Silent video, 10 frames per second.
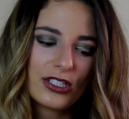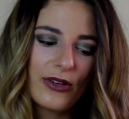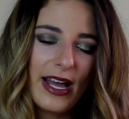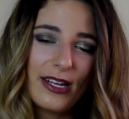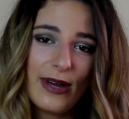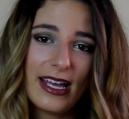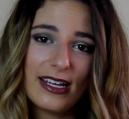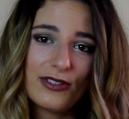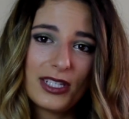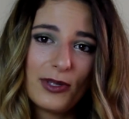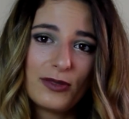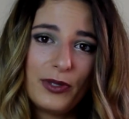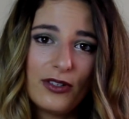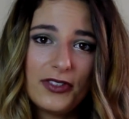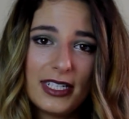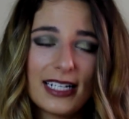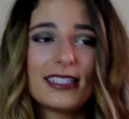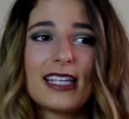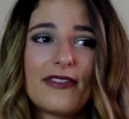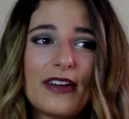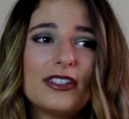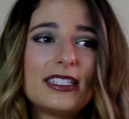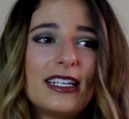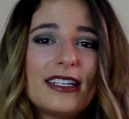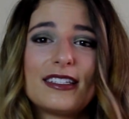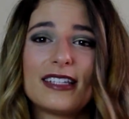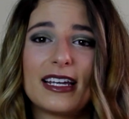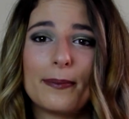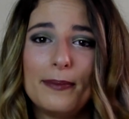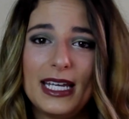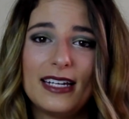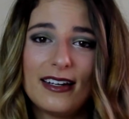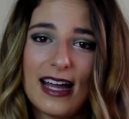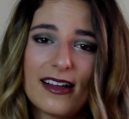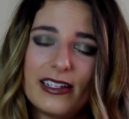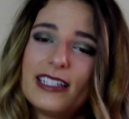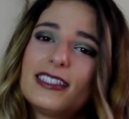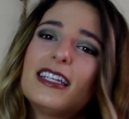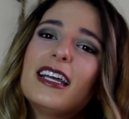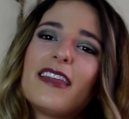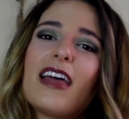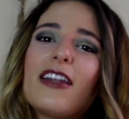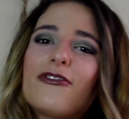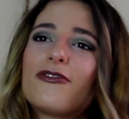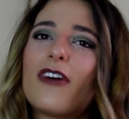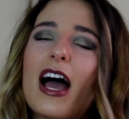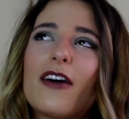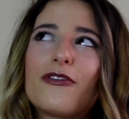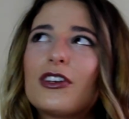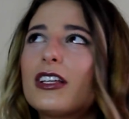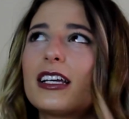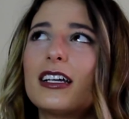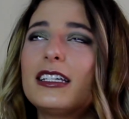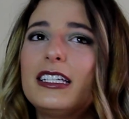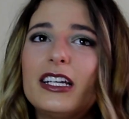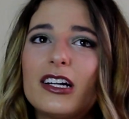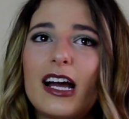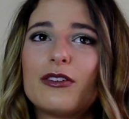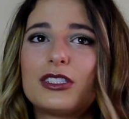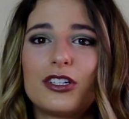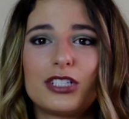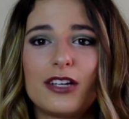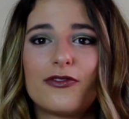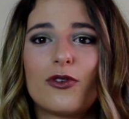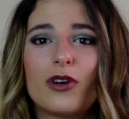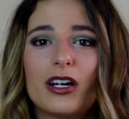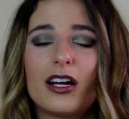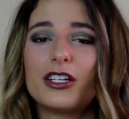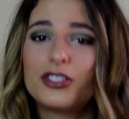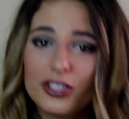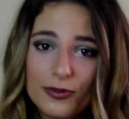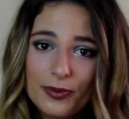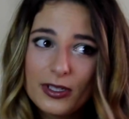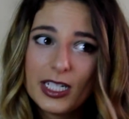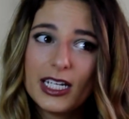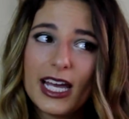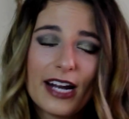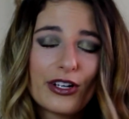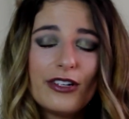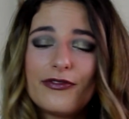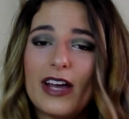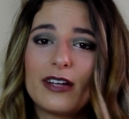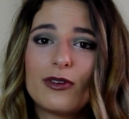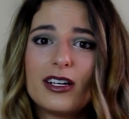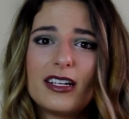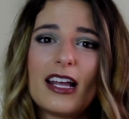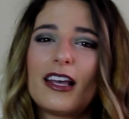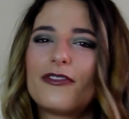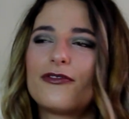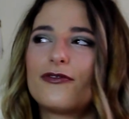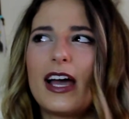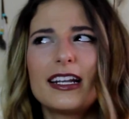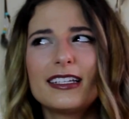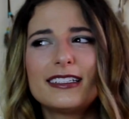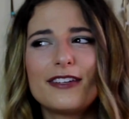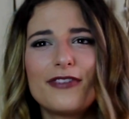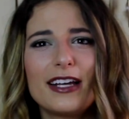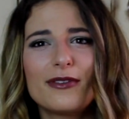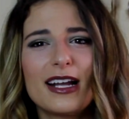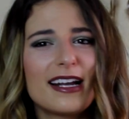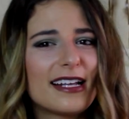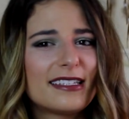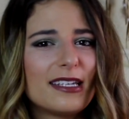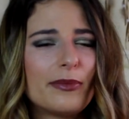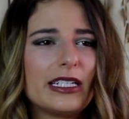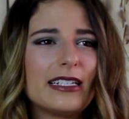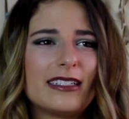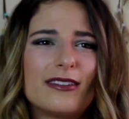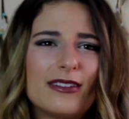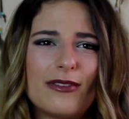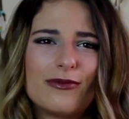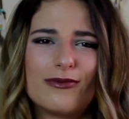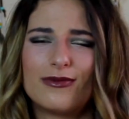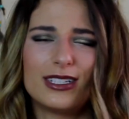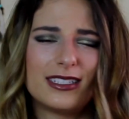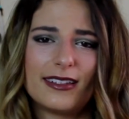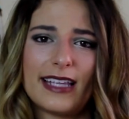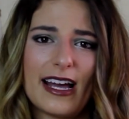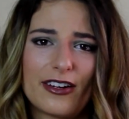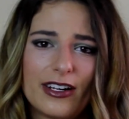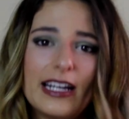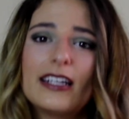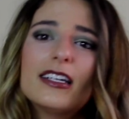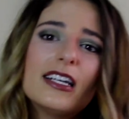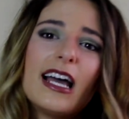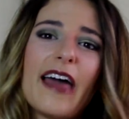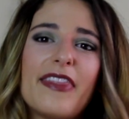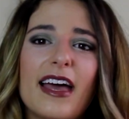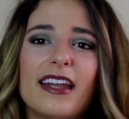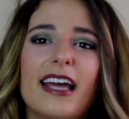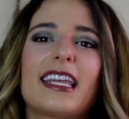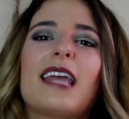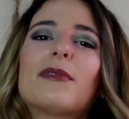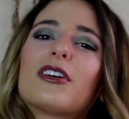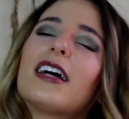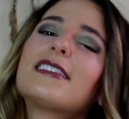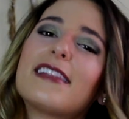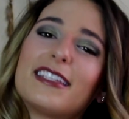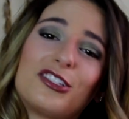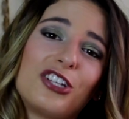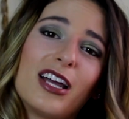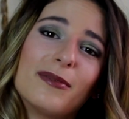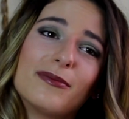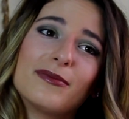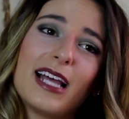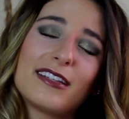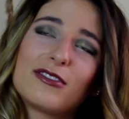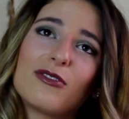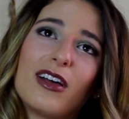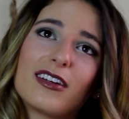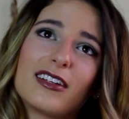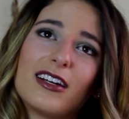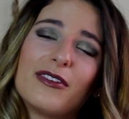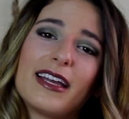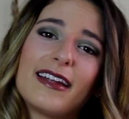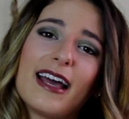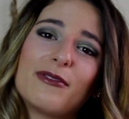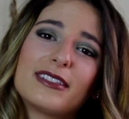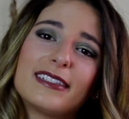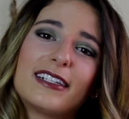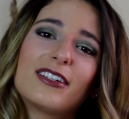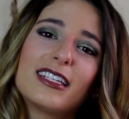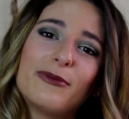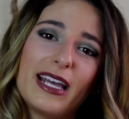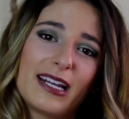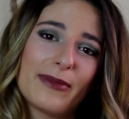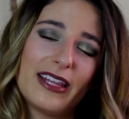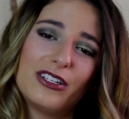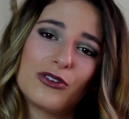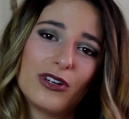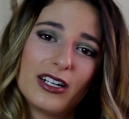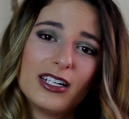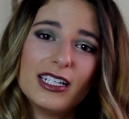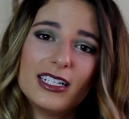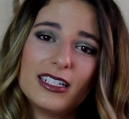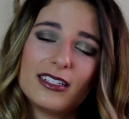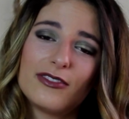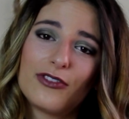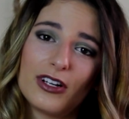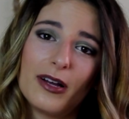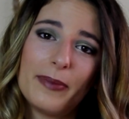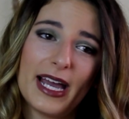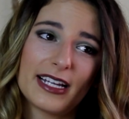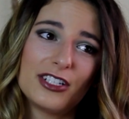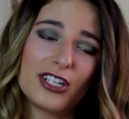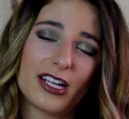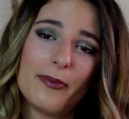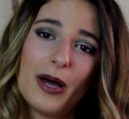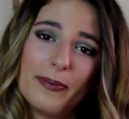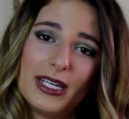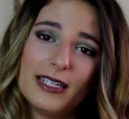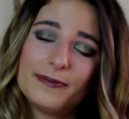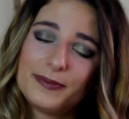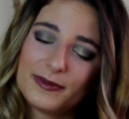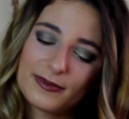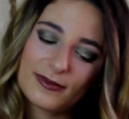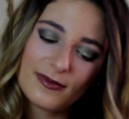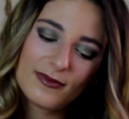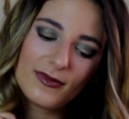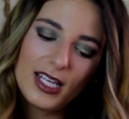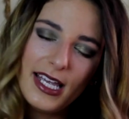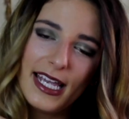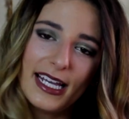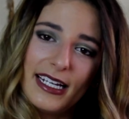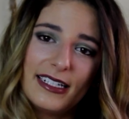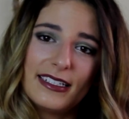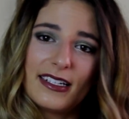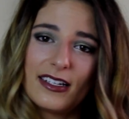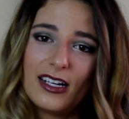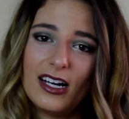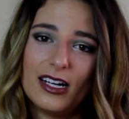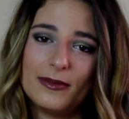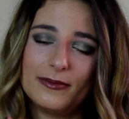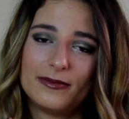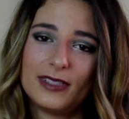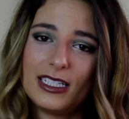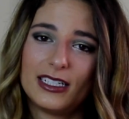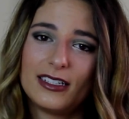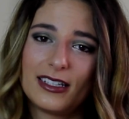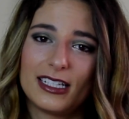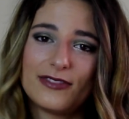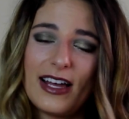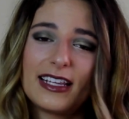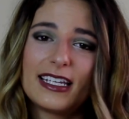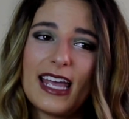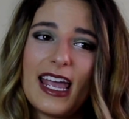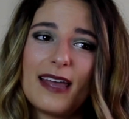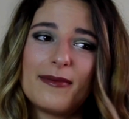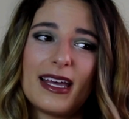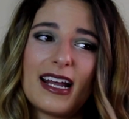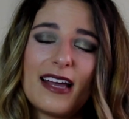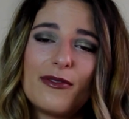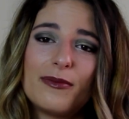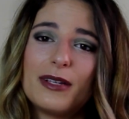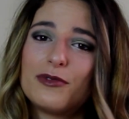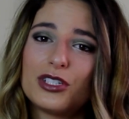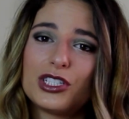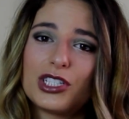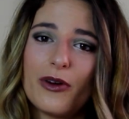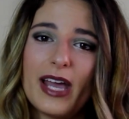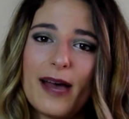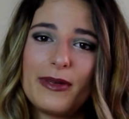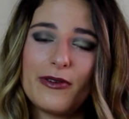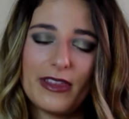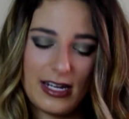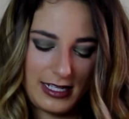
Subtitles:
So anyway, it was the most beautiful necklace I've ever seen. It's like me in a necklace. Then for like a year I was searching for a dupe. I couldn't find one, and I finally did find one on Etsy, but it wasn't that great. And then I came across this gem not so long ago, and I was literally waiting by the door for a package, like a puppy. And this finally came, and I am just so happy with it.